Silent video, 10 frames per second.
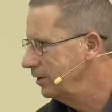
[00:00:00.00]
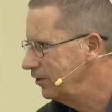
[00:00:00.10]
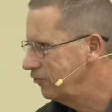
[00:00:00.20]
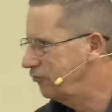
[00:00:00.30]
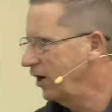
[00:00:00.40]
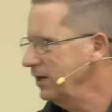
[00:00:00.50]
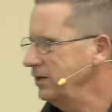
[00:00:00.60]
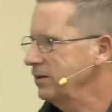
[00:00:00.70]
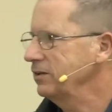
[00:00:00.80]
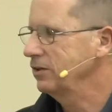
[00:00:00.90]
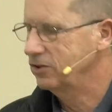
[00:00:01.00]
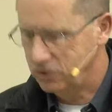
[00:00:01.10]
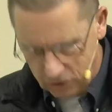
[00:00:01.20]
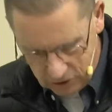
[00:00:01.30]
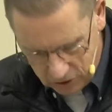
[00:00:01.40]
Fight the
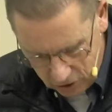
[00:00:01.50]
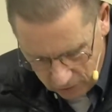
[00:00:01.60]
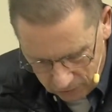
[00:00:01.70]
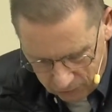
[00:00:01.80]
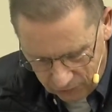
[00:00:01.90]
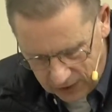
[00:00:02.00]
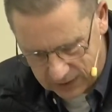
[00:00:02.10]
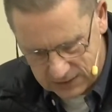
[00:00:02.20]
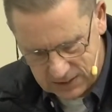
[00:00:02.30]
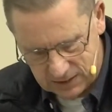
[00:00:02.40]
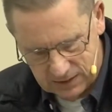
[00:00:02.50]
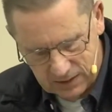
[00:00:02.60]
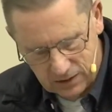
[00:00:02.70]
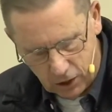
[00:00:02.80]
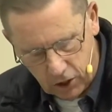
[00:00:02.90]
good fight
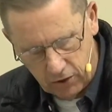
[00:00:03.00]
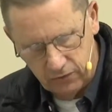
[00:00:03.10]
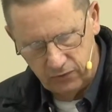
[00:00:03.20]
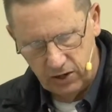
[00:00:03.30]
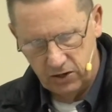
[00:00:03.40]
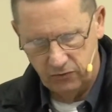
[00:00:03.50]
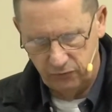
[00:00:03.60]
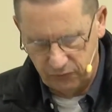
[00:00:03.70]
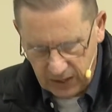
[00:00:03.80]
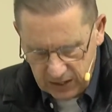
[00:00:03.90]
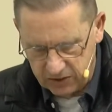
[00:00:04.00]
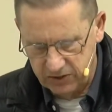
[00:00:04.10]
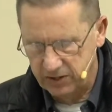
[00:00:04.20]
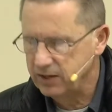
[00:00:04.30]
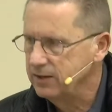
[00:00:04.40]
of faith.
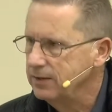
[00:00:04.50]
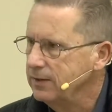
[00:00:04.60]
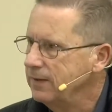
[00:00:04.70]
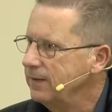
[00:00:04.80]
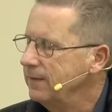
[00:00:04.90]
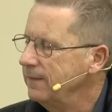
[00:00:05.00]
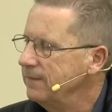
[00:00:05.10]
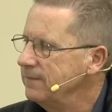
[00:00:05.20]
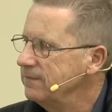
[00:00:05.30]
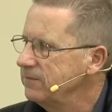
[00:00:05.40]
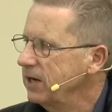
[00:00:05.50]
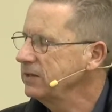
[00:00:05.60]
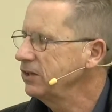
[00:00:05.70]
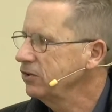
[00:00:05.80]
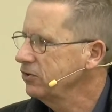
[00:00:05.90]

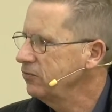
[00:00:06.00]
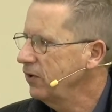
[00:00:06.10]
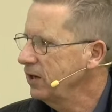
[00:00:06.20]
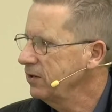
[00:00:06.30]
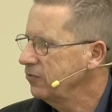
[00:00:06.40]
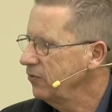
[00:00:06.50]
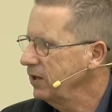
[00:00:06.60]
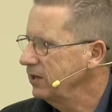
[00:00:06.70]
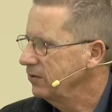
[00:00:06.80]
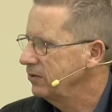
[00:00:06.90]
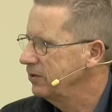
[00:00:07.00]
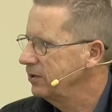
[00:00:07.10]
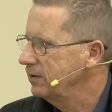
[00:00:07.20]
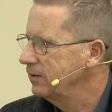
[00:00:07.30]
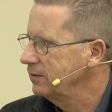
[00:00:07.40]
Fight the good fight of faith.
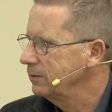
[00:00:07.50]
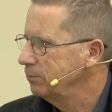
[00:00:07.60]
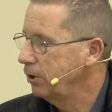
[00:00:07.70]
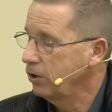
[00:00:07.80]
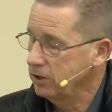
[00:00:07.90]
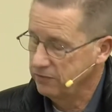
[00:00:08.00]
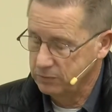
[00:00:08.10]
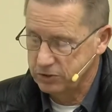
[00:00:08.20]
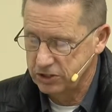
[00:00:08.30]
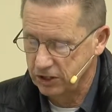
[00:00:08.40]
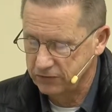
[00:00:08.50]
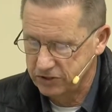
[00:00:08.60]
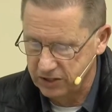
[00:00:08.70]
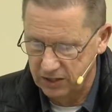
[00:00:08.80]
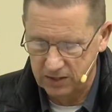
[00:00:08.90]
Paul of himself
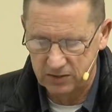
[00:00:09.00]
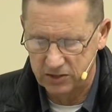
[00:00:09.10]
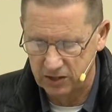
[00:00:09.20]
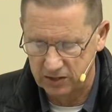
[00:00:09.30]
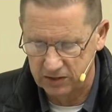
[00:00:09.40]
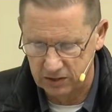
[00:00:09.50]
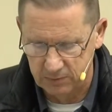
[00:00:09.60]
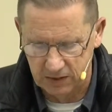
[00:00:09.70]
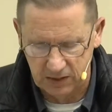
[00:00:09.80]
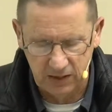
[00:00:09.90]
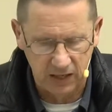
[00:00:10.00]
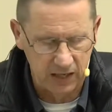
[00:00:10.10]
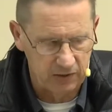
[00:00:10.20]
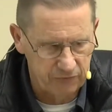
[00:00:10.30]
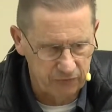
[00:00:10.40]
said in 2 Timothy, I
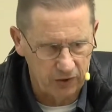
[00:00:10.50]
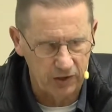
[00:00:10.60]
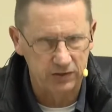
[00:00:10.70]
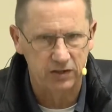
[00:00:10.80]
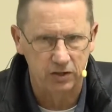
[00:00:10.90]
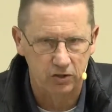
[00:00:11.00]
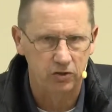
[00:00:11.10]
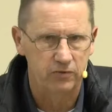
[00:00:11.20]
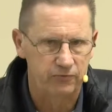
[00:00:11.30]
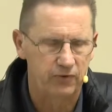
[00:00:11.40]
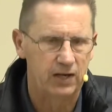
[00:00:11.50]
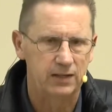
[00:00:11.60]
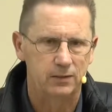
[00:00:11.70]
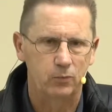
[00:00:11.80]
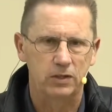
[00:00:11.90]
have fought the good
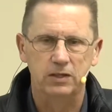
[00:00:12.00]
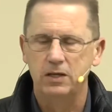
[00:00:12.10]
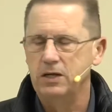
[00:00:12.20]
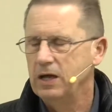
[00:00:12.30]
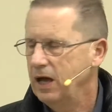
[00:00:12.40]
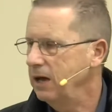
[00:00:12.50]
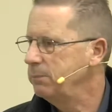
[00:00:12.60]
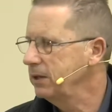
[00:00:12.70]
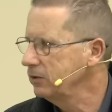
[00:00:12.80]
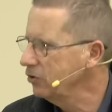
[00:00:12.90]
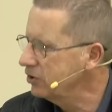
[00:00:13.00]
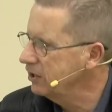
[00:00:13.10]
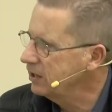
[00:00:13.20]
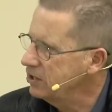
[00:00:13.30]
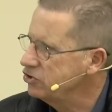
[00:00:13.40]
fight. We have been
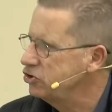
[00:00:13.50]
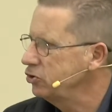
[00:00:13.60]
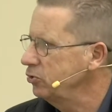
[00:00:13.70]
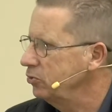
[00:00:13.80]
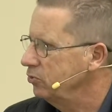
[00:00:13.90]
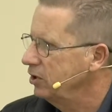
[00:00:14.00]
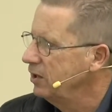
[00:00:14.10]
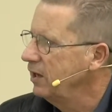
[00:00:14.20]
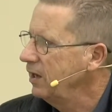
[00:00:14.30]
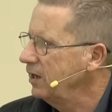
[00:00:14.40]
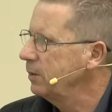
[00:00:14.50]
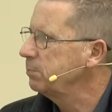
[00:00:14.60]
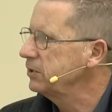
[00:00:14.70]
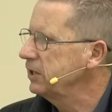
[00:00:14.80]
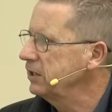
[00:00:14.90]
looking at Jude and in
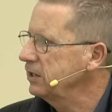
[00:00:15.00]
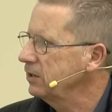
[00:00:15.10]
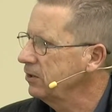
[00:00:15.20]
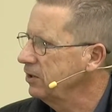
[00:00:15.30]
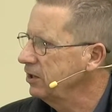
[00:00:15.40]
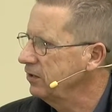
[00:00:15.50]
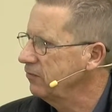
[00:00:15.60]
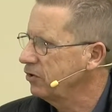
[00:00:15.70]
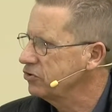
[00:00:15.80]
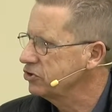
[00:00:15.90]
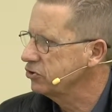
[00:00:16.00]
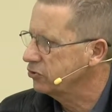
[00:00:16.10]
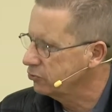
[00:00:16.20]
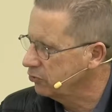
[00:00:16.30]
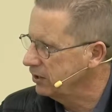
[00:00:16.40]
particular in verse
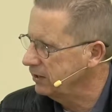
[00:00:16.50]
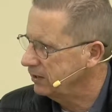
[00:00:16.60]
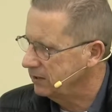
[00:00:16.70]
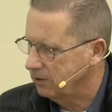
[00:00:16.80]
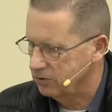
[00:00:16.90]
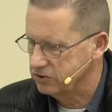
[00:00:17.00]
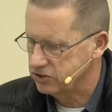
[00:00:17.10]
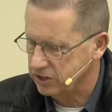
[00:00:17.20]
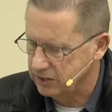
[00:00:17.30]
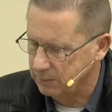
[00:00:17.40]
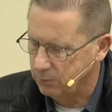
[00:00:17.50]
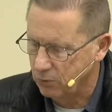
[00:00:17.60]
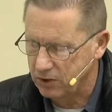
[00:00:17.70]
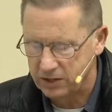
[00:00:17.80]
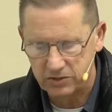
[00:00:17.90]
3 on Sunday
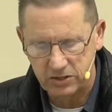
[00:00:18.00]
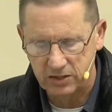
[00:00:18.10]
mornings.